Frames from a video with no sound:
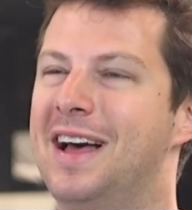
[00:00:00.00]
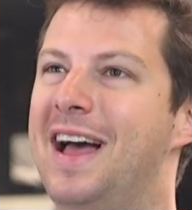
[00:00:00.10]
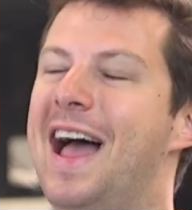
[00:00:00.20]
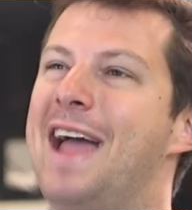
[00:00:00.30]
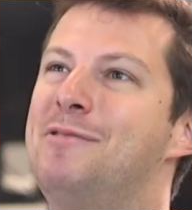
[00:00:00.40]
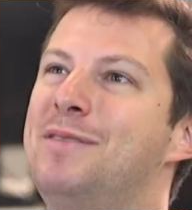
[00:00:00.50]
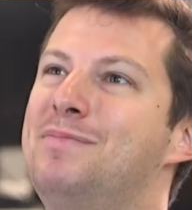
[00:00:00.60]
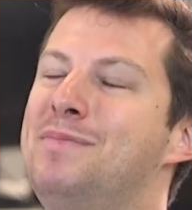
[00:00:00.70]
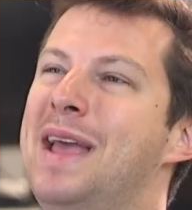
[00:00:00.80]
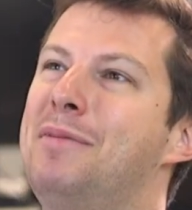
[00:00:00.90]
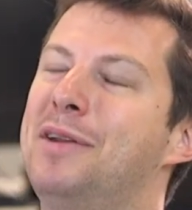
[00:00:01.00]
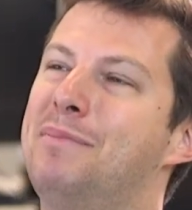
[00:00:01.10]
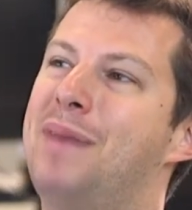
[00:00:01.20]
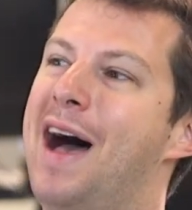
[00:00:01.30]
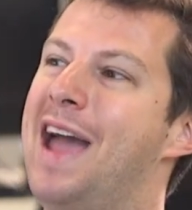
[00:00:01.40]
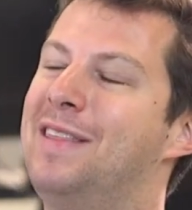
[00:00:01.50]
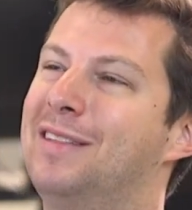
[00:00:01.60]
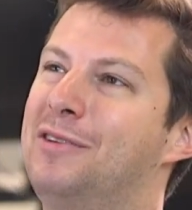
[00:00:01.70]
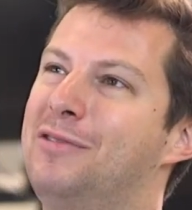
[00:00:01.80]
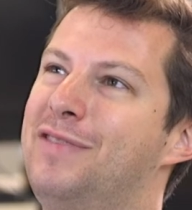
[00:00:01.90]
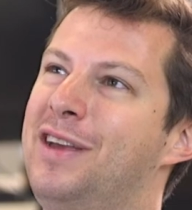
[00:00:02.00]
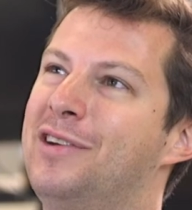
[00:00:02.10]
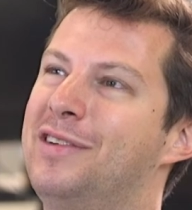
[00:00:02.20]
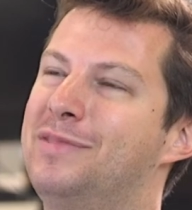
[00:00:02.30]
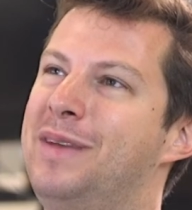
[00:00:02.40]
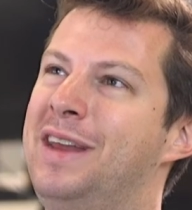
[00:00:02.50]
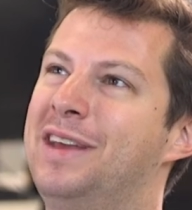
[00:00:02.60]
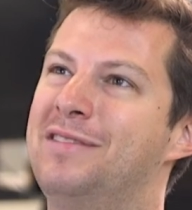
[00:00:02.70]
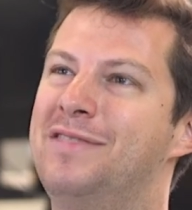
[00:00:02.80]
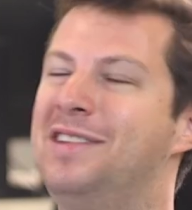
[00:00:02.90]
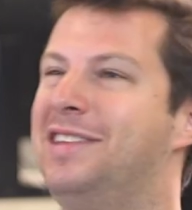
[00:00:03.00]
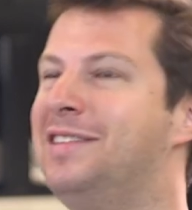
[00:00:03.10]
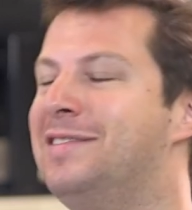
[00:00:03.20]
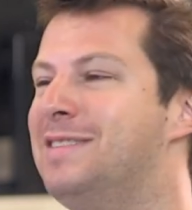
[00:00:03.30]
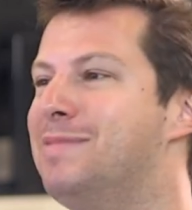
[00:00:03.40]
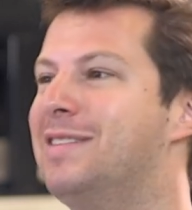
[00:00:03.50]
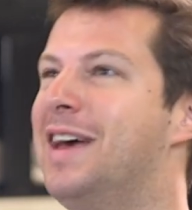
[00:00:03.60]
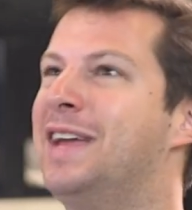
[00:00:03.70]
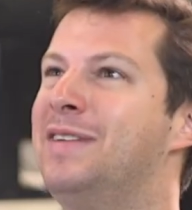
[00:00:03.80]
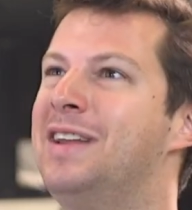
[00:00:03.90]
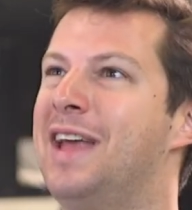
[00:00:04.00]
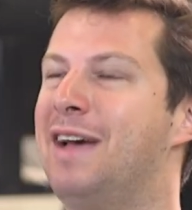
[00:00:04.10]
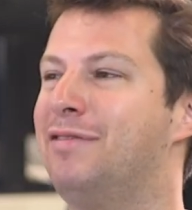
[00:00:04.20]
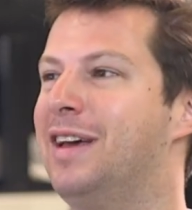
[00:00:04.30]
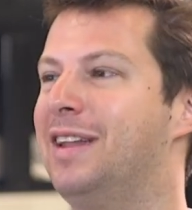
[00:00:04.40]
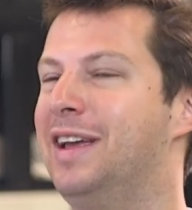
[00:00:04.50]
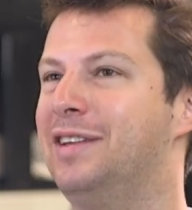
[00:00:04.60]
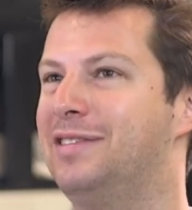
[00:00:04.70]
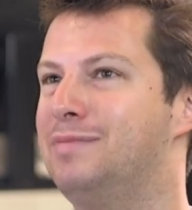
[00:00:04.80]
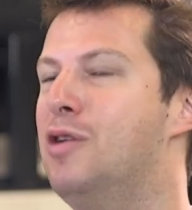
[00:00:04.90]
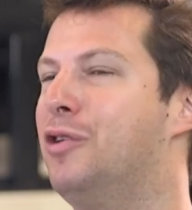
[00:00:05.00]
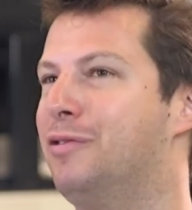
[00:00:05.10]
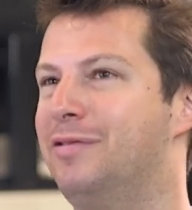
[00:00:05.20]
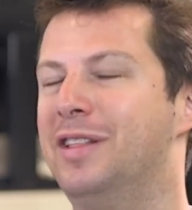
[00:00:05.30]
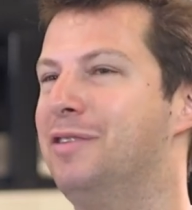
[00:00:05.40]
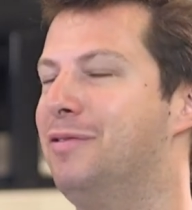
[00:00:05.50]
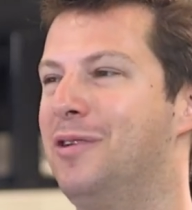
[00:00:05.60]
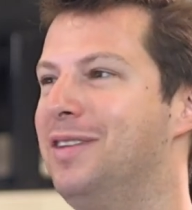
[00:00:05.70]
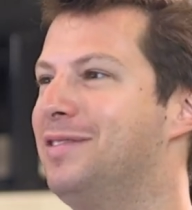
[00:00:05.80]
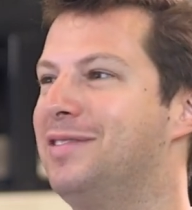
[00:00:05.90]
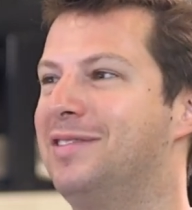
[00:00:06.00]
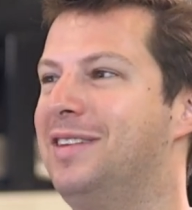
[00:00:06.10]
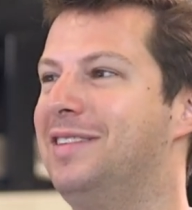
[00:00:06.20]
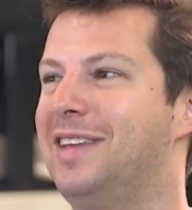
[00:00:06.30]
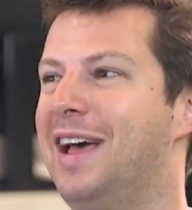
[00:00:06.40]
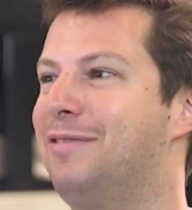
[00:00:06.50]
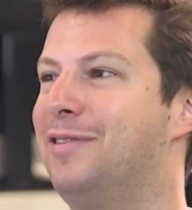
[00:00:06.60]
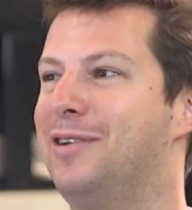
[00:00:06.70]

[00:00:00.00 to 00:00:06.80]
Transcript: I would be able to buy that Littlefinger is being convincingly sympathetic if he didn't have that like smoker villain voice that he's had